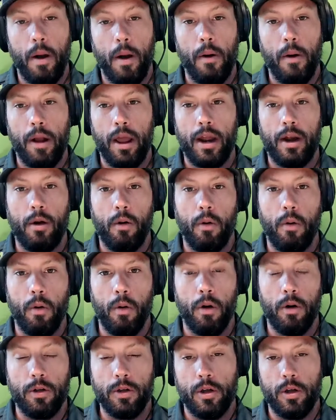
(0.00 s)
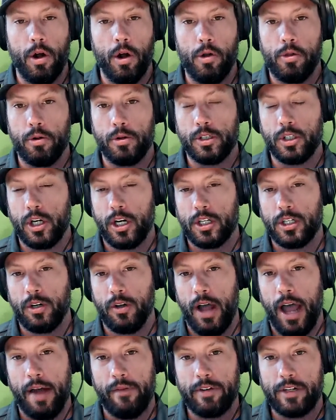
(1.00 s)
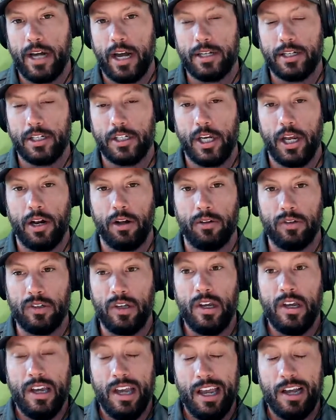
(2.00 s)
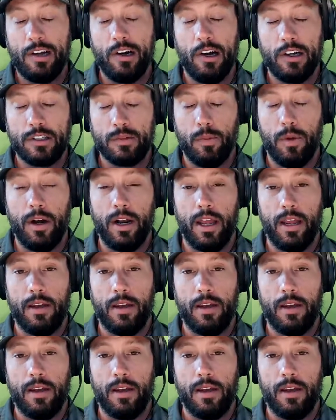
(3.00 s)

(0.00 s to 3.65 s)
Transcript: it, or you go through traditional advertising channels, it costs money.